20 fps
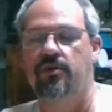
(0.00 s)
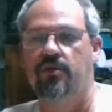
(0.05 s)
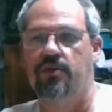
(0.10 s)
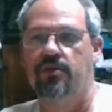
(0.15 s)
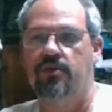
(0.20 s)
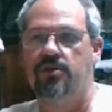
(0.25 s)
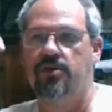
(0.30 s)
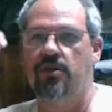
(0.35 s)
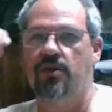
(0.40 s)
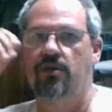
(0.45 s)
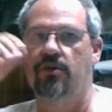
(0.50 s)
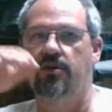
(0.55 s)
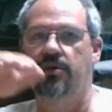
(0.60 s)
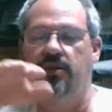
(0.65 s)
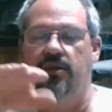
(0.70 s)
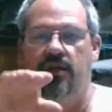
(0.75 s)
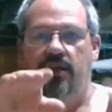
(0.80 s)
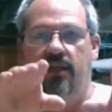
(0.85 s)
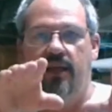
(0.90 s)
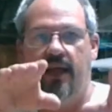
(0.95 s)
So you
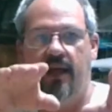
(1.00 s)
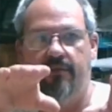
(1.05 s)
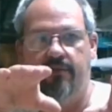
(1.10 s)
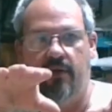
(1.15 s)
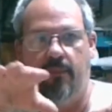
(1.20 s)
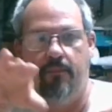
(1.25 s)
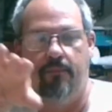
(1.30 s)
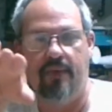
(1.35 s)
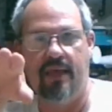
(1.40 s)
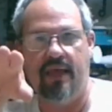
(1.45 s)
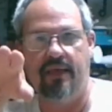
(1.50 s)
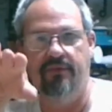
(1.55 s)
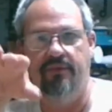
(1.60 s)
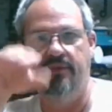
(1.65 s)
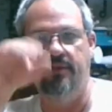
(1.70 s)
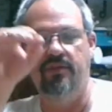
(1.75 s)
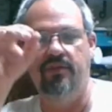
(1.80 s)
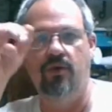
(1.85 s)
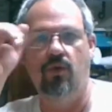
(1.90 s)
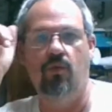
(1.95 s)
didn't have a bend
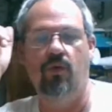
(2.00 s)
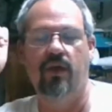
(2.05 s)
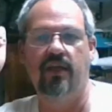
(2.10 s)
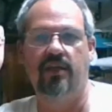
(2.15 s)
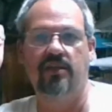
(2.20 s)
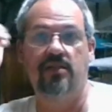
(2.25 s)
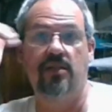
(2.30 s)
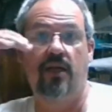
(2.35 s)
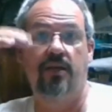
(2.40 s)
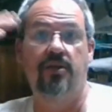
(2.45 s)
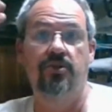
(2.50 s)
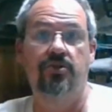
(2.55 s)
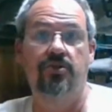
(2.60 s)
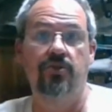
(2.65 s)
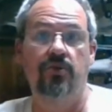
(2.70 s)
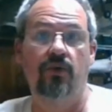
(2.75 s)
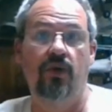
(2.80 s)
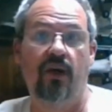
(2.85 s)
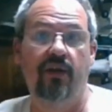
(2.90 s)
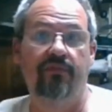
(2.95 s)
in the wings like you
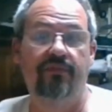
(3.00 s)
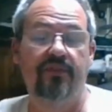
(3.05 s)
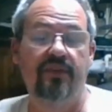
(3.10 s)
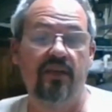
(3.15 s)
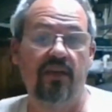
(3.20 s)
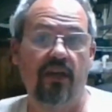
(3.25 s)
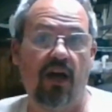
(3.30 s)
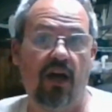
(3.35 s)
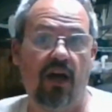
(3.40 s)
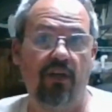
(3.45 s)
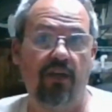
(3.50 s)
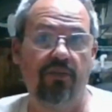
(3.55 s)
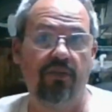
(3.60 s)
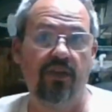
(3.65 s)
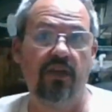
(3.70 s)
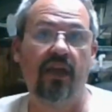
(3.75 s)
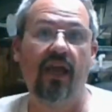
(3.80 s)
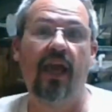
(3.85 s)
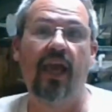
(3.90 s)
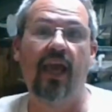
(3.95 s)
do have on
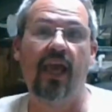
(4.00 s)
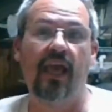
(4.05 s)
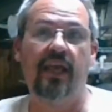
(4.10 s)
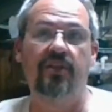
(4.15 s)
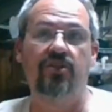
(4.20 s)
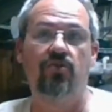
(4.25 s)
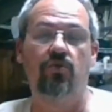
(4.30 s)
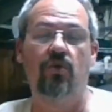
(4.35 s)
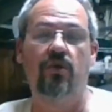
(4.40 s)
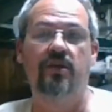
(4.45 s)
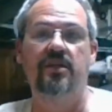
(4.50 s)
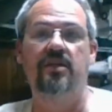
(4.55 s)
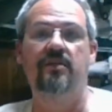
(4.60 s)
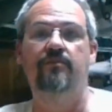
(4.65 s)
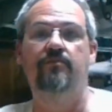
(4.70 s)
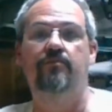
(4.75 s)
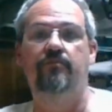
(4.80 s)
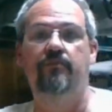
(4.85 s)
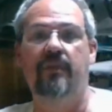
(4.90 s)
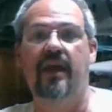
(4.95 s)
the A28
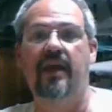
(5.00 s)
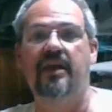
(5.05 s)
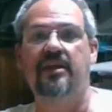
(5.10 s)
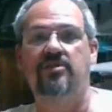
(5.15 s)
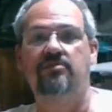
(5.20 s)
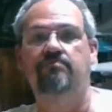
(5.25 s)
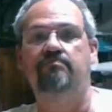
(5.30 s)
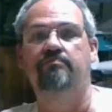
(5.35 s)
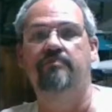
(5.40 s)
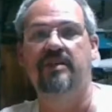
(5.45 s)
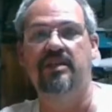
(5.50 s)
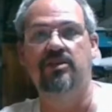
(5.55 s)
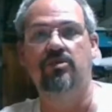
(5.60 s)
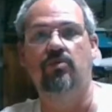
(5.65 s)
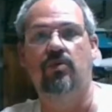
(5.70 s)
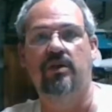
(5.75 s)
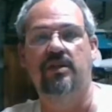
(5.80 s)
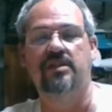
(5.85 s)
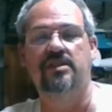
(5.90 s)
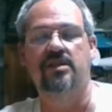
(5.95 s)

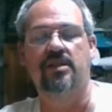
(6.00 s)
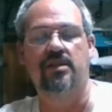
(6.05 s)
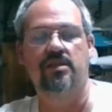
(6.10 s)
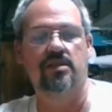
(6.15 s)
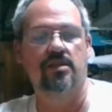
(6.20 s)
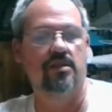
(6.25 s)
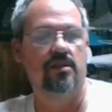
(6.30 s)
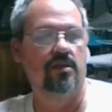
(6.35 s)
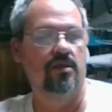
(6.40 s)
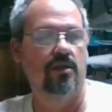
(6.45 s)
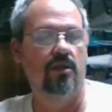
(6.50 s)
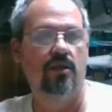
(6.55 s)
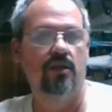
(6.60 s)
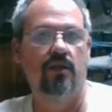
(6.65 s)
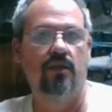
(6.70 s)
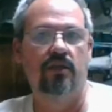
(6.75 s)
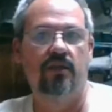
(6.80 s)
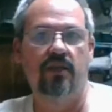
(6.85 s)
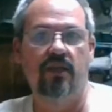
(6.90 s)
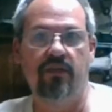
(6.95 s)
B26,
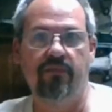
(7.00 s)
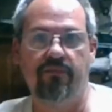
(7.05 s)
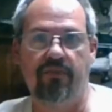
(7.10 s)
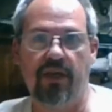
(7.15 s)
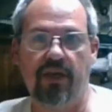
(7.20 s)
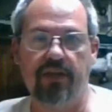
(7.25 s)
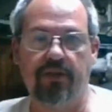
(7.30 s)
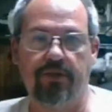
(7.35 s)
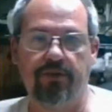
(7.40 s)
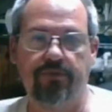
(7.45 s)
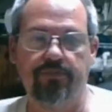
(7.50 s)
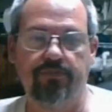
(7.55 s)
the Invader.